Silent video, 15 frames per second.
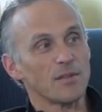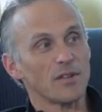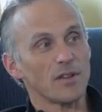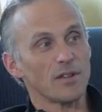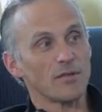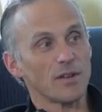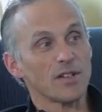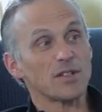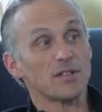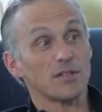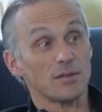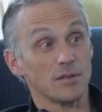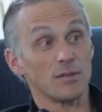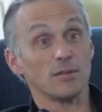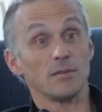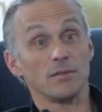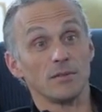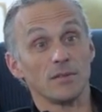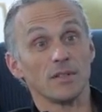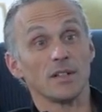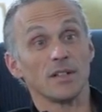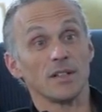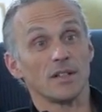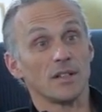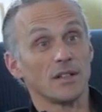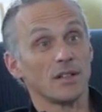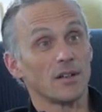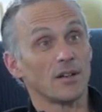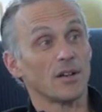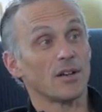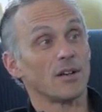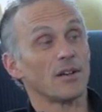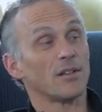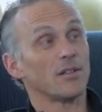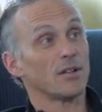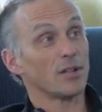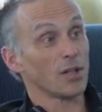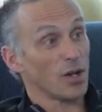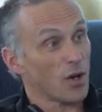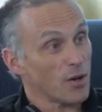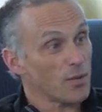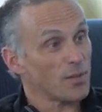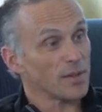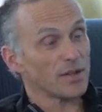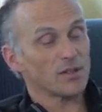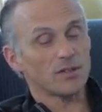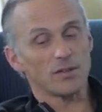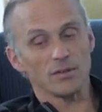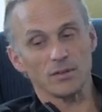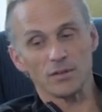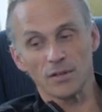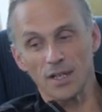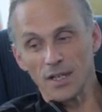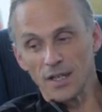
of the threats to the globe and to